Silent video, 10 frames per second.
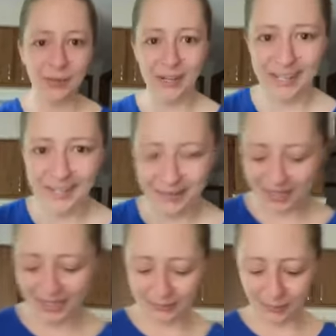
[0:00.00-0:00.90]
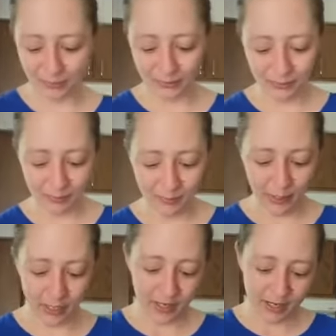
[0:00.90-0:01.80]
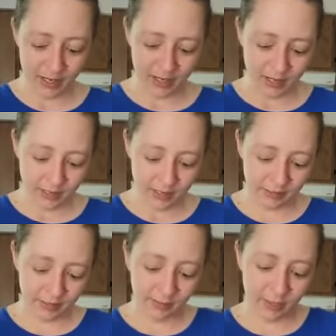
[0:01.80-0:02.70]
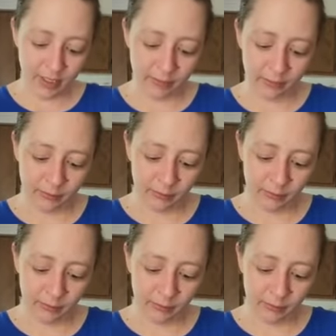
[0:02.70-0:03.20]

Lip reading: working the way it's supposed to, but this avocado is,